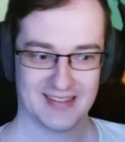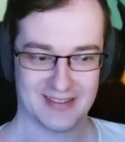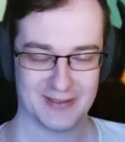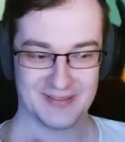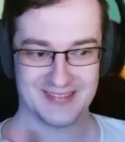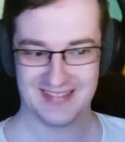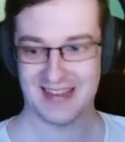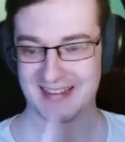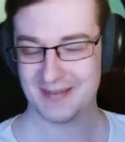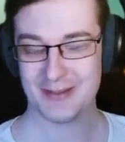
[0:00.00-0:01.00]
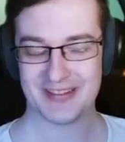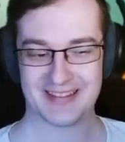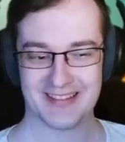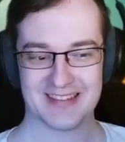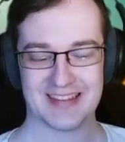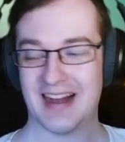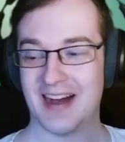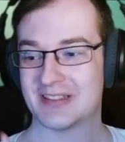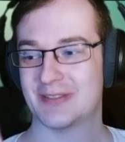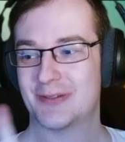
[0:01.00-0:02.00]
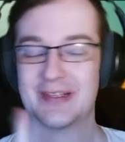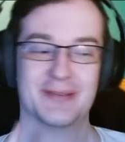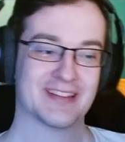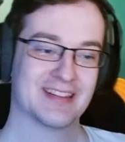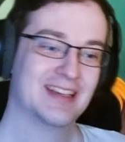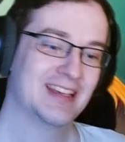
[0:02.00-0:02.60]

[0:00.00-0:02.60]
So yeah, keep using trees also for damage.